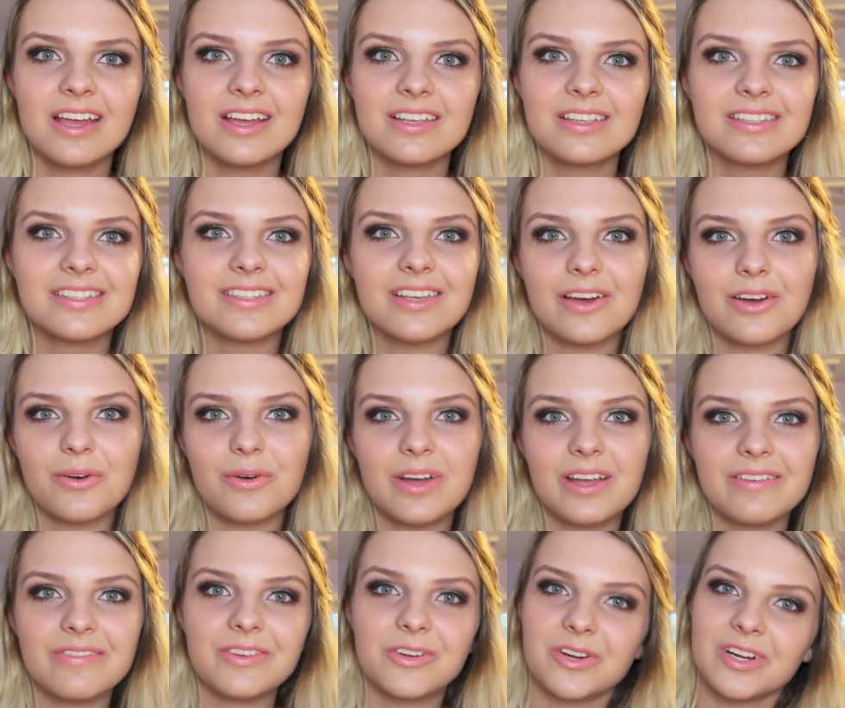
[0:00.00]
So
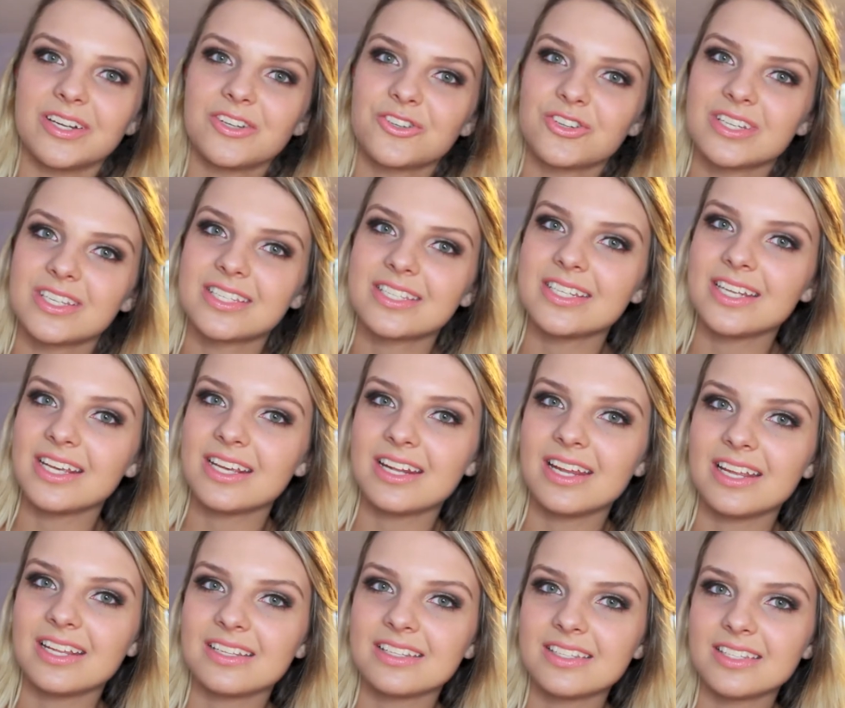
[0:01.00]
if you're interested
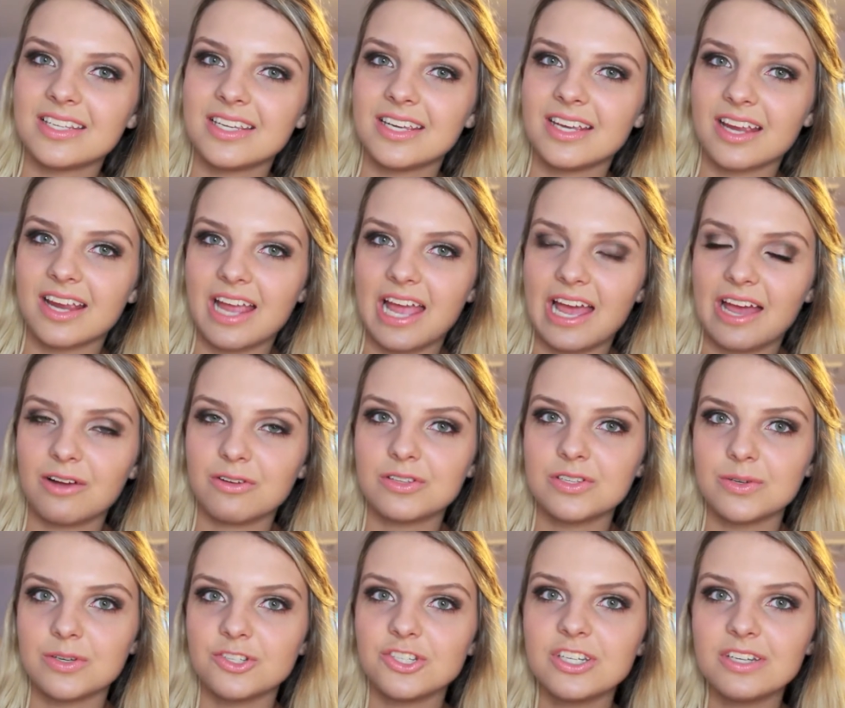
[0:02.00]
in seeing how
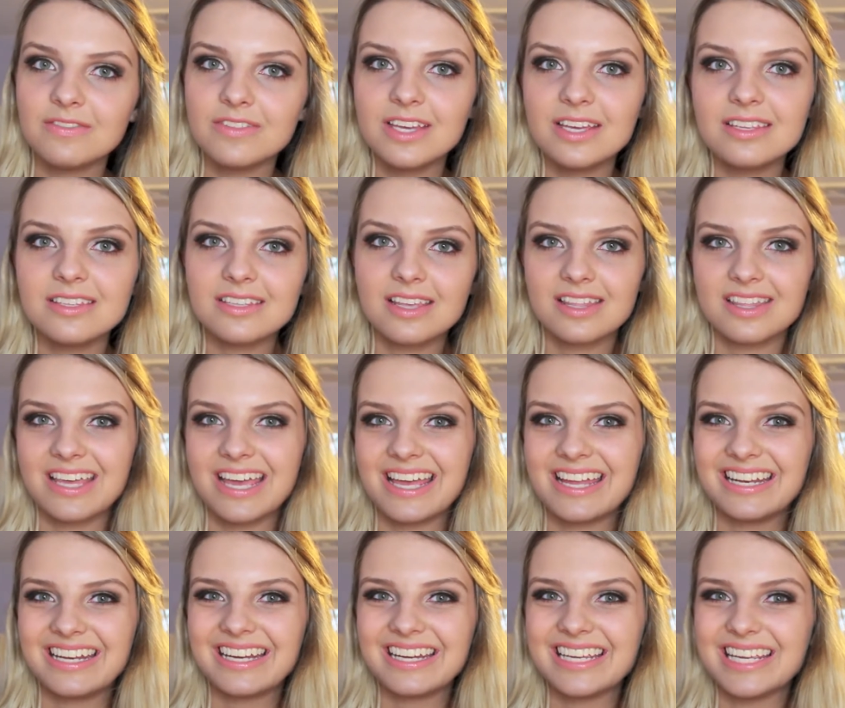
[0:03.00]
to achieve this,
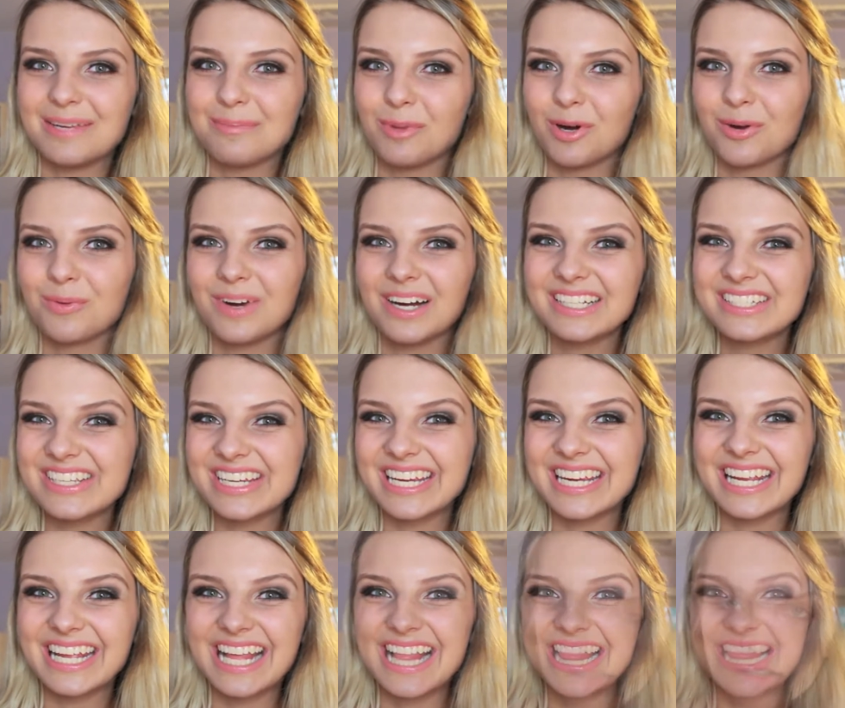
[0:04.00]
then keep on watching.